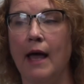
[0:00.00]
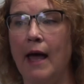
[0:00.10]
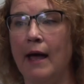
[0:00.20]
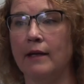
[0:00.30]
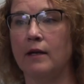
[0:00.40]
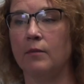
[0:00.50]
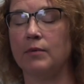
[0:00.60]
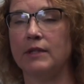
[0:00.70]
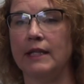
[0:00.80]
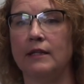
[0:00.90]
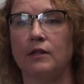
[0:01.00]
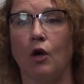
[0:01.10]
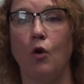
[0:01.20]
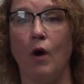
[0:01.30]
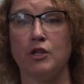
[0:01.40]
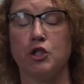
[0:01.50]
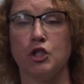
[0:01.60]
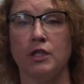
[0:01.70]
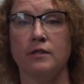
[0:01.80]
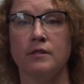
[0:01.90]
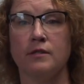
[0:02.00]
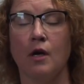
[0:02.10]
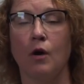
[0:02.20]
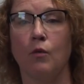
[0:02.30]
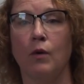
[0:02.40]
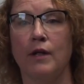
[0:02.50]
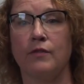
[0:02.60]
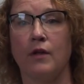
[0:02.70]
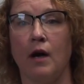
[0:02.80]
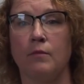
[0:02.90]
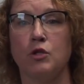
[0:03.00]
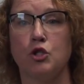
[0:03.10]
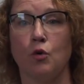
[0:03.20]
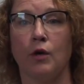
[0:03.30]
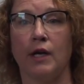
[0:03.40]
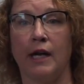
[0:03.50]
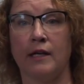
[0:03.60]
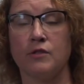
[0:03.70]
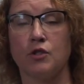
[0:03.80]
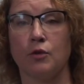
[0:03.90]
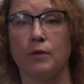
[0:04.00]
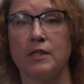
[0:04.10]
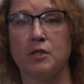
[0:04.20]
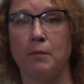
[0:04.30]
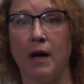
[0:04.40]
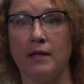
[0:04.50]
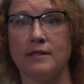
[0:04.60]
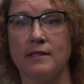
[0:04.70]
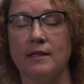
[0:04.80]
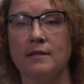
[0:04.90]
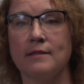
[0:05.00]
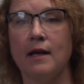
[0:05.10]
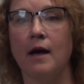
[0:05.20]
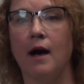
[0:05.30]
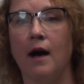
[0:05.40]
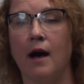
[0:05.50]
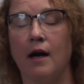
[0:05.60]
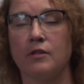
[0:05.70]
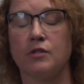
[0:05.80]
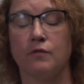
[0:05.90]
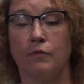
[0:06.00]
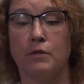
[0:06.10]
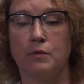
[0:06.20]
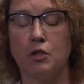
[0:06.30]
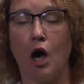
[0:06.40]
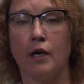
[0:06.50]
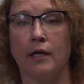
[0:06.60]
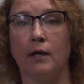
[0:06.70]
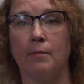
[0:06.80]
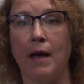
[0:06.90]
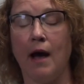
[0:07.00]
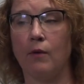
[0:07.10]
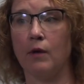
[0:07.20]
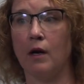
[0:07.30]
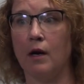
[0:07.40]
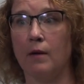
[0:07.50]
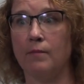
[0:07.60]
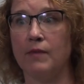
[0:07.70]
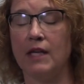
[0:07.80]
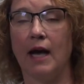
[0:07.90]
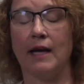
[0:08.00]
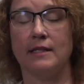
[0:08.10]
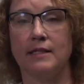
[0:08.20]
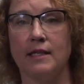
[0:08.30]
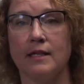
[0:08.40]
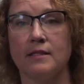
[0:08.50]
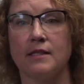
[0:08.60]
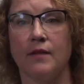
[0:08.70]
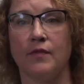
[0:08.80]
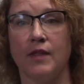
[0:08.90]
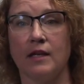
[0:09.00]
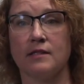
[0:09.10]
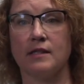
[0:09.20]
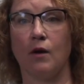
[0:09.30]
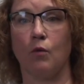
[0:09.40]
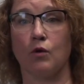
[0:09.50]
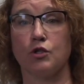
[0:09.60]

and complete the questions with um, short answer responses, uh, talking about um, the ideas and things that we're